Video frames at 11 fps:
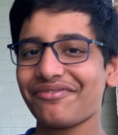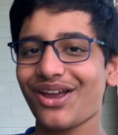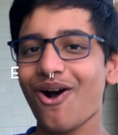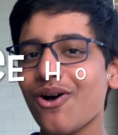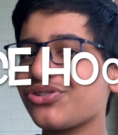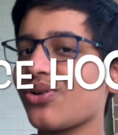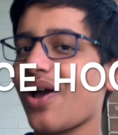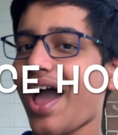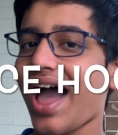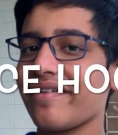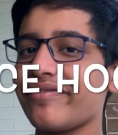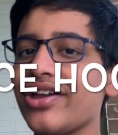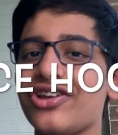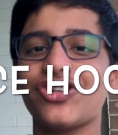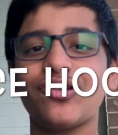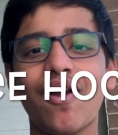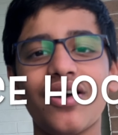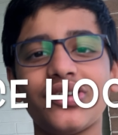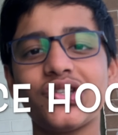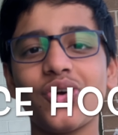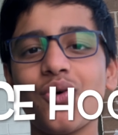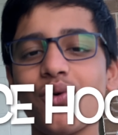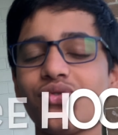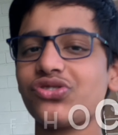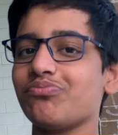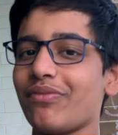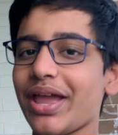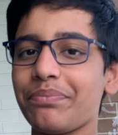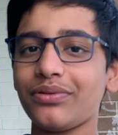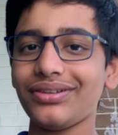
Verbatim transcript: we also have Toronto's Maple